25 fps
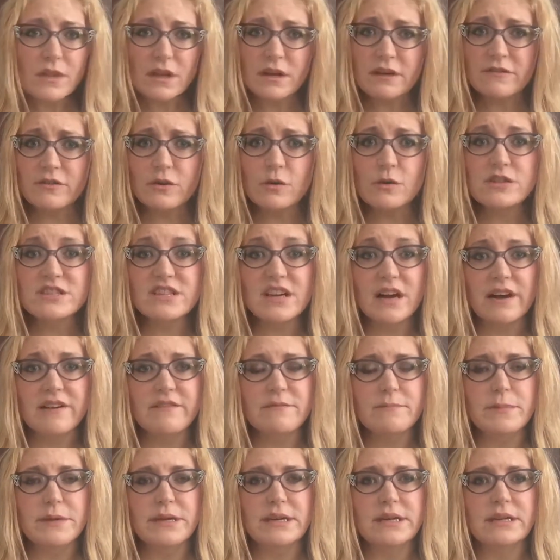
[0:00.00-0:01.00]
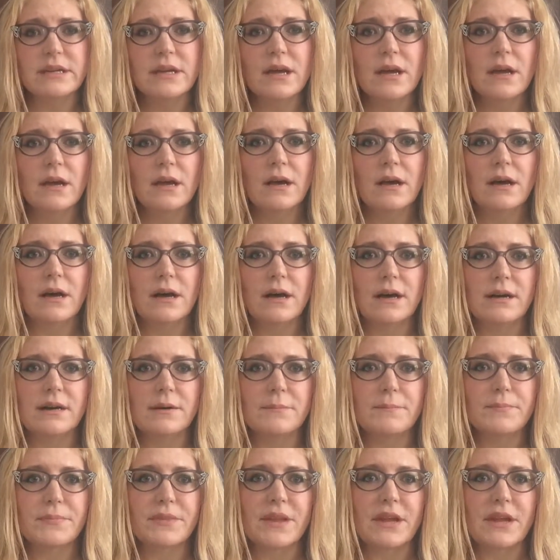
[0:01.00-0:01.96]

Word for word: Of course, I've been um,